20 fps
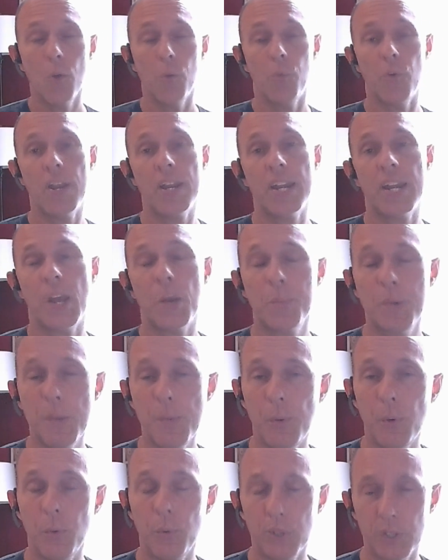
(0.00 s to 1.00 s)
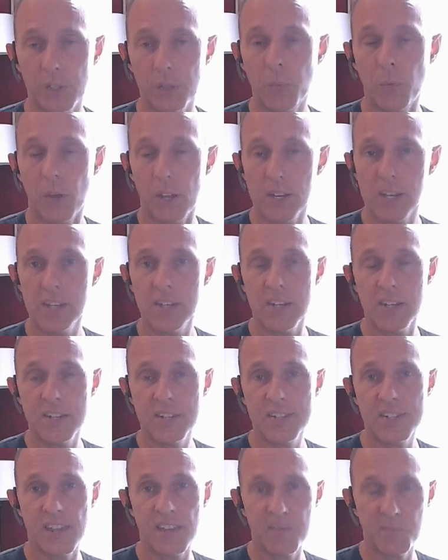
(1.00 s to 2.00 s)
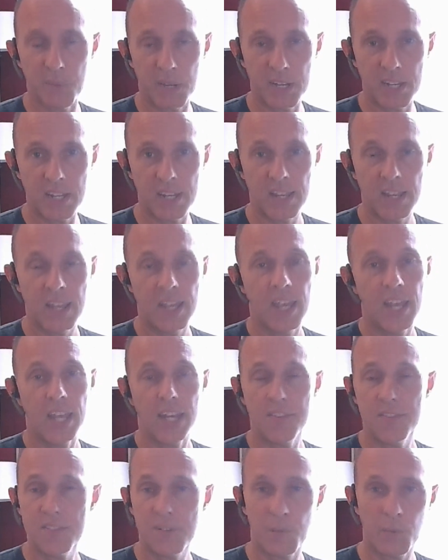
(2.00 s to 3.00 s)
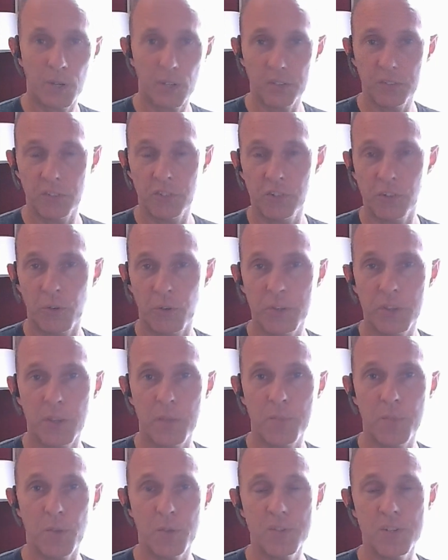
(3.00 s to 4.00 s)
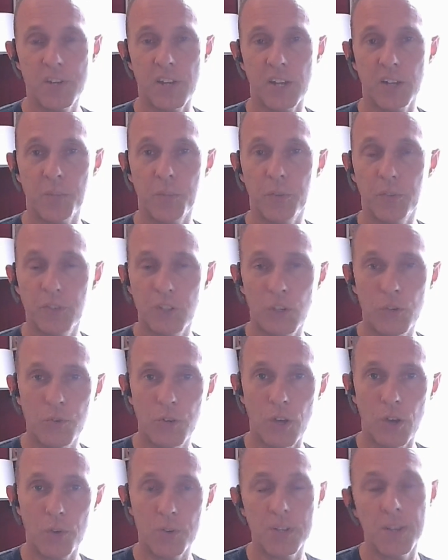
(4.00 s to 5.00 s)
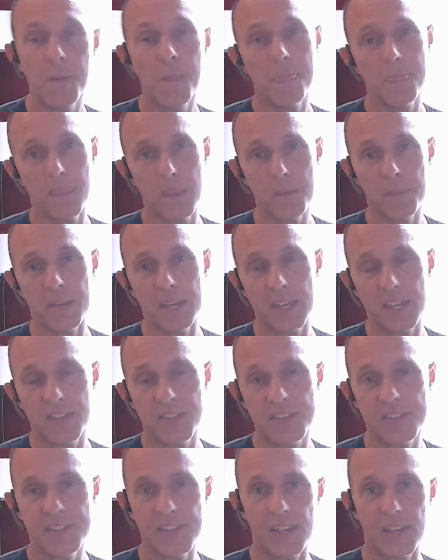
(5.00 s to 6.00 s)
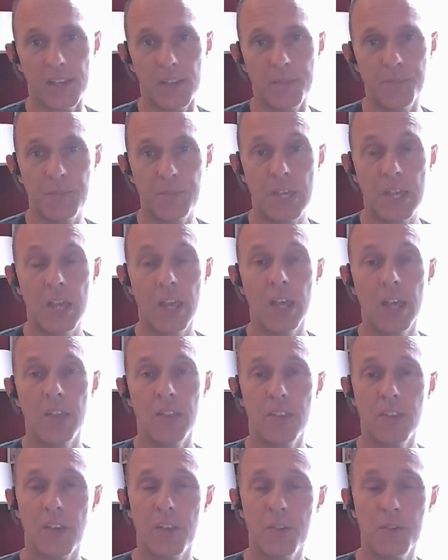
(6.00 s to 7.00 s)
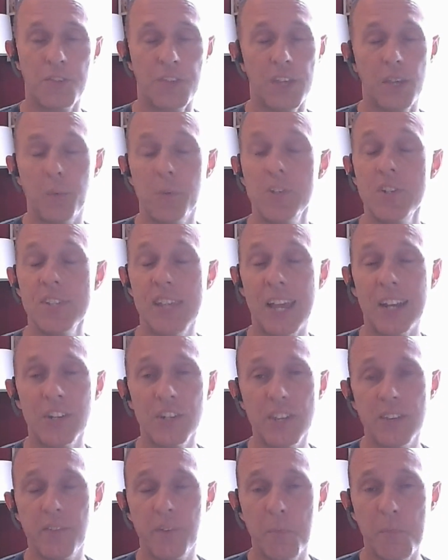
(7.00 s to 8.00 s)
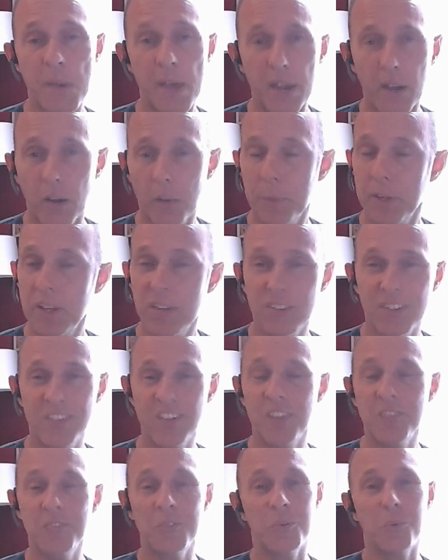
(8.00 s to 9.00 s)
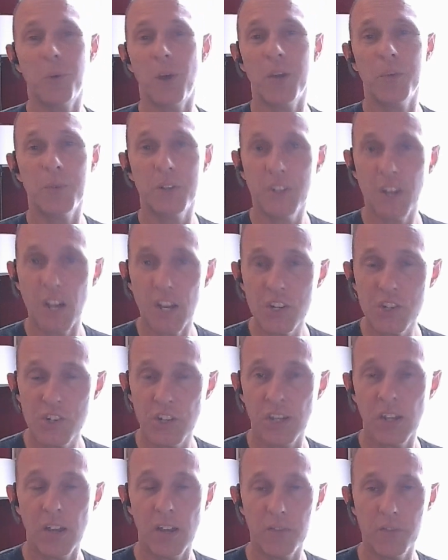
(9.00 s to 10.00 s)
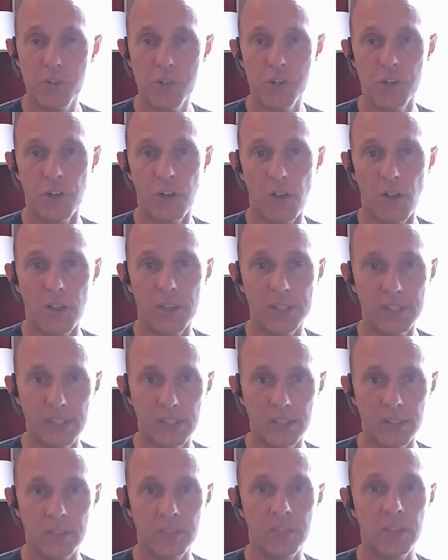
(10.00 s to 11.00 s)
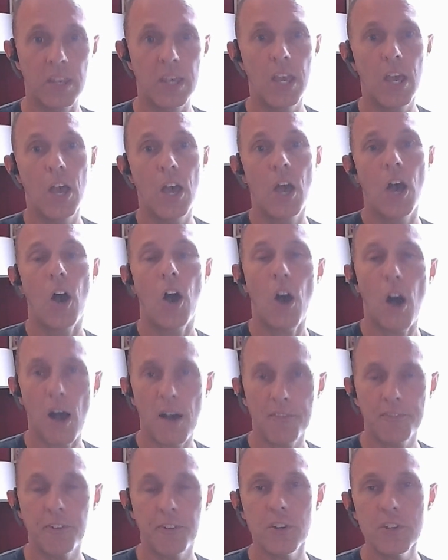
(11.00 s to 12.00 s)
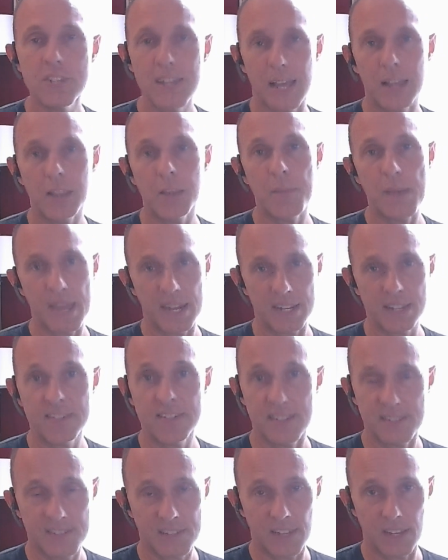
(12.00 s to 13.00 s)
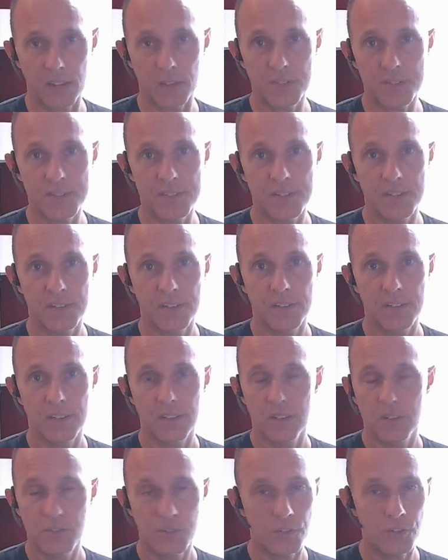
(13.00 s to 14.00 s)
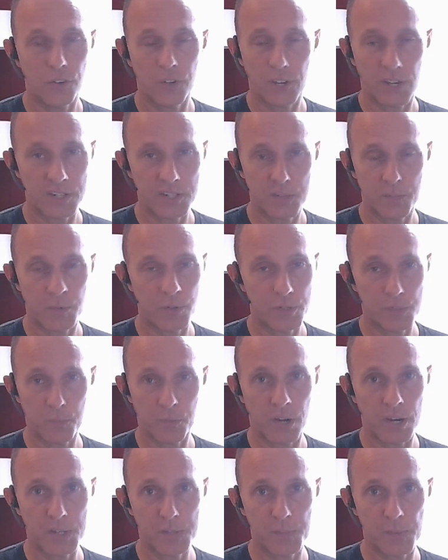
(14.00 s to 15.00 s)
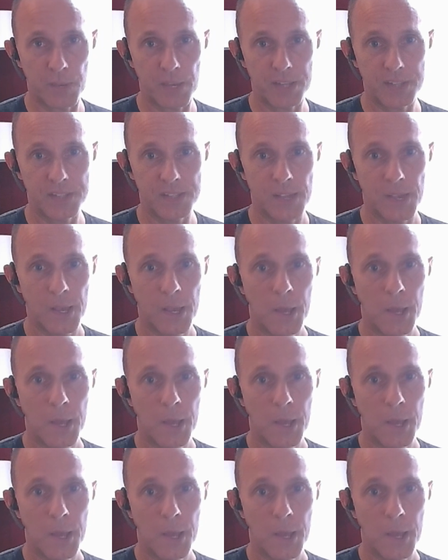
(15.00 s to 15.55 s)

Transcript: Right now, people really want and need to save money. And if someone else is showing them those deductibles and you don't, they might get the sale. The other thing, which is actually even better because it doesn't require reduction in coverage at all, is offer telematics discounts to your customers and prospects.